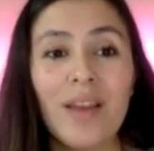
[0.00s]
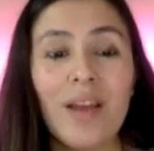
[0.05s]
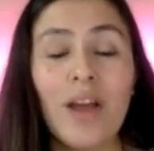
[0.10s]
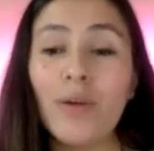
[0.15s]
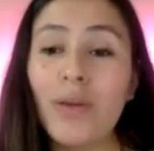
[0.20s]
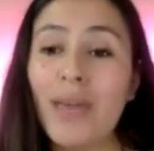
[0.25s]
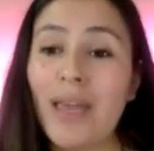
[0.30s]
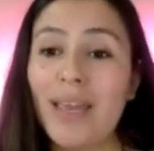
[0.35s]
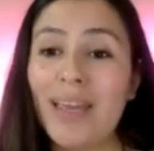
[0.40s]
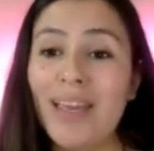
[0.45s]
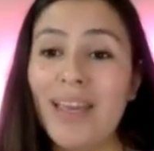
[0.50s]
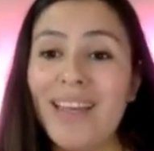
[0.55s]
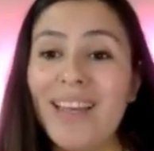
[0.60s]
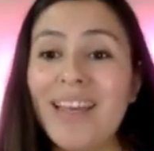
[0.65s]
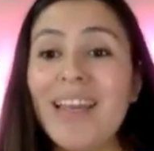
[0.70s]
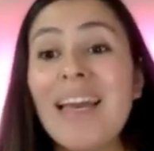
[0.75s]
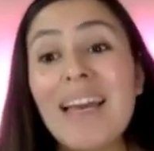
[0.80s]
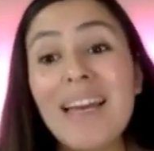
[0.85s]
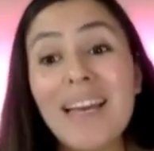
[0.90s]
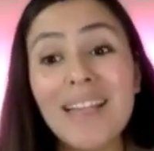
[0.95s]
Okay,
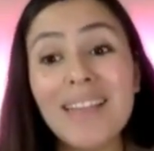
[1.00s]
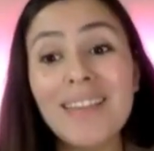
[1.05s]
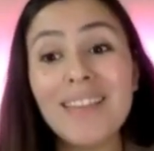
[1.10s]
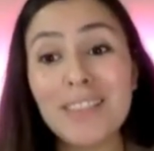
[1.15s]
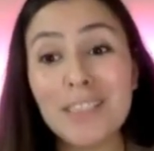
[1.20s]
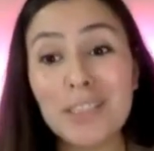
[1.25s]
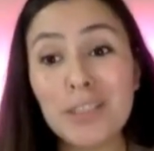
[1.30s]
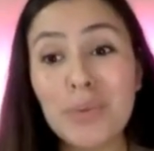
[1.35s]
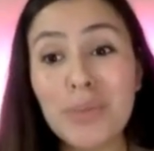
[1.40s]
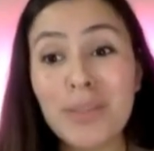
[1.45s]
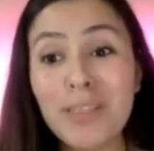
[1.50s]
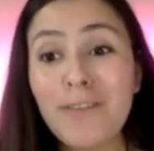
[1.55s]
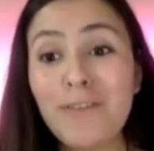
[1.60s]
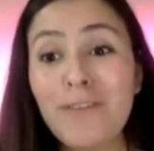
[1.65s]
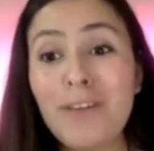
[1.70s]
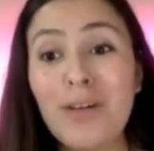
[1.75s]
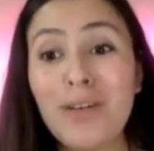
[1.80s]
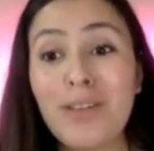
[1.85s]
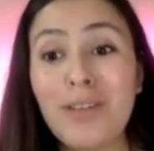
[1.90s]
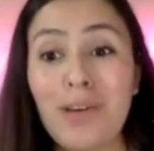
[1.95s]
this is what the
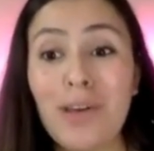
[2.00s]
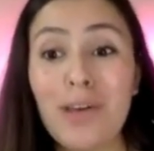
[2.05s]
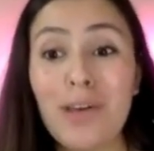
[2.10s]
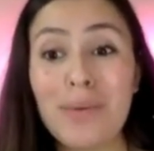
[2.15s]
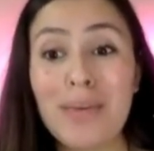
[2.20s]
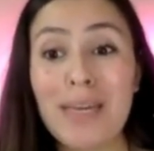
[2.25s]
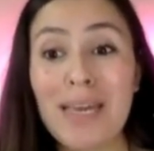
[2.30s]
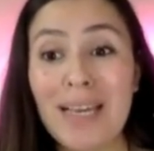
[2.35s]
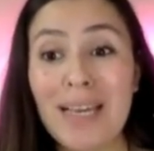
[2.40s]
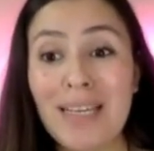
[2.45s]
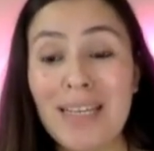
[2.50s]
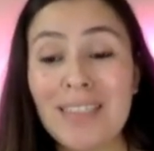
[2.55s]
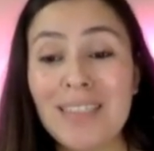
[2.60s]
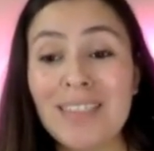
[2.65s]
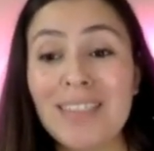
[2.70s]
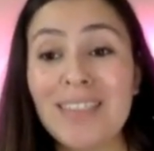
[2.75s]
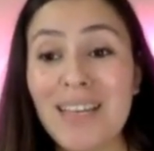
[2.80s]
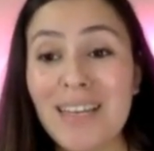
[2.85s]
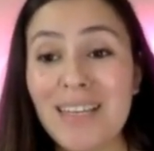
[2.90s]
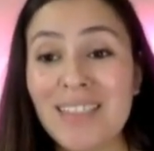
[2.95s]
field of ABA
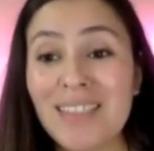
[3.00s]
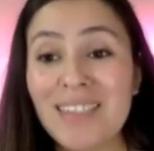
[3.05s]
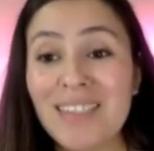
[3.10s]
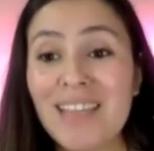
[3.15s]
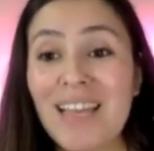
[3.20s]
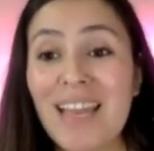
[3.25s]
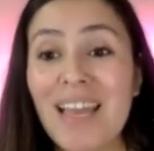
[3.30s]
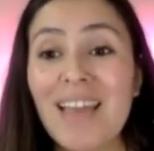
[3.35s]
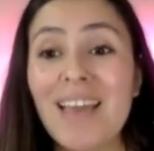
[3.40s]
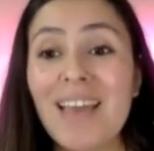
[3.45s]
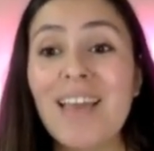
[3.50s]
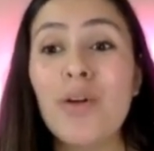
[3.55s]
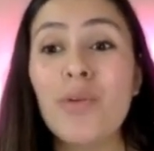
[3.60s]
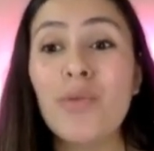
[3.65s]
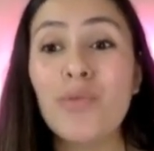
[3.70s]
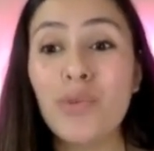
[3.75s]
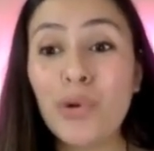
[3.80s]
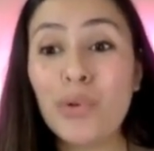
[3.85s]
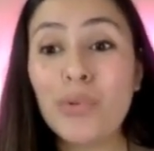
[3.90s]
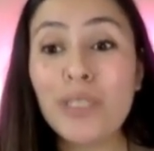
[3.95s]
says
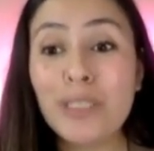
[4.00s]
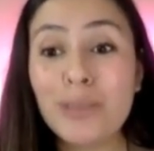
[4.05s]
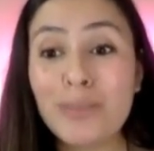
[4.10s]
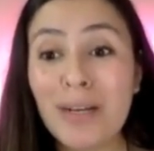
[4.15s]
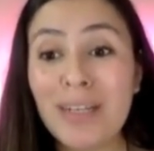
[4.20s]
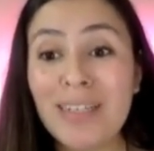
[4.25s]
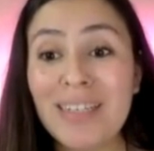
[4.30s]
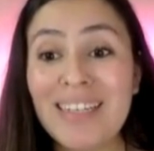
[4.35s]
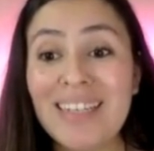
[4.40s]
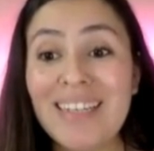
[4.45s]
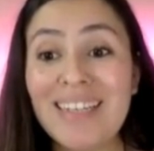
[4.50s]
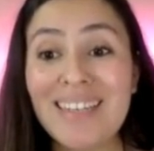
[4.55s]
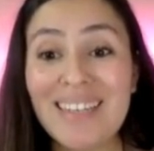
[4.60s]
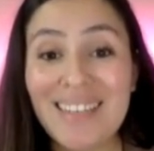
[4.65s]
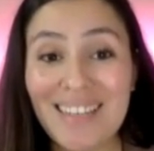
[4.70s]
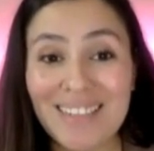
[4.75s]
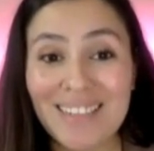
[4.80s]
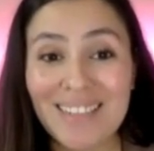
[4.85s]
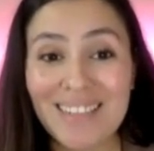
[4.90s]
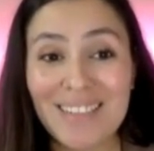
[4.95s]
rote responding
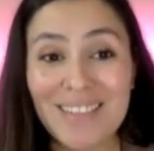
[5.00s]
is.